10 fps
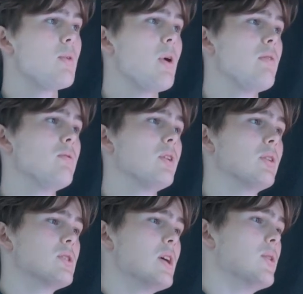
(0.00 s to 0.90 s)
but we haven't really
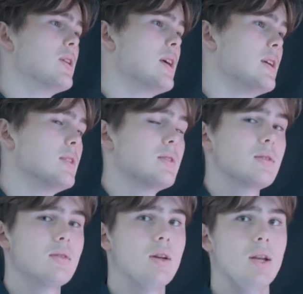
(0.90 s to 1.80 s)
looked at
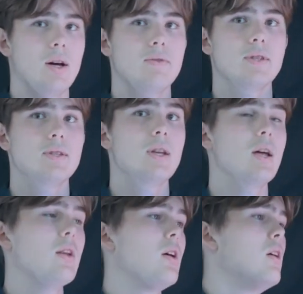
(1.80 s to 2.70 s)
alkenes enough just yet.